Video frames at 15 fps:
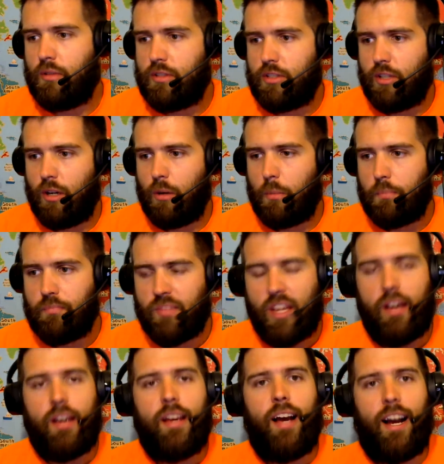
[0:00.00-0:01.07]
So,
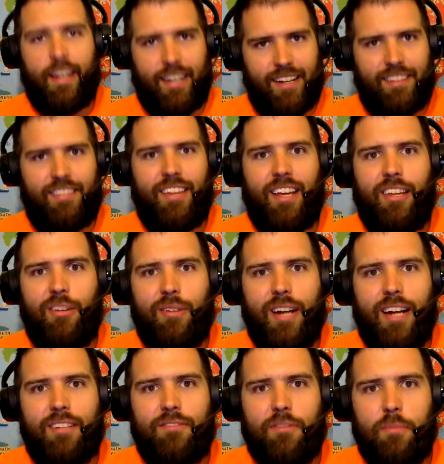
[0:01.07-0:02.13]
again, thank you
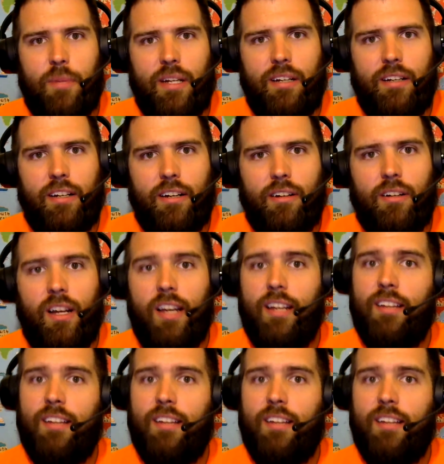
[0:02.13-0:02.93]
guys for being here.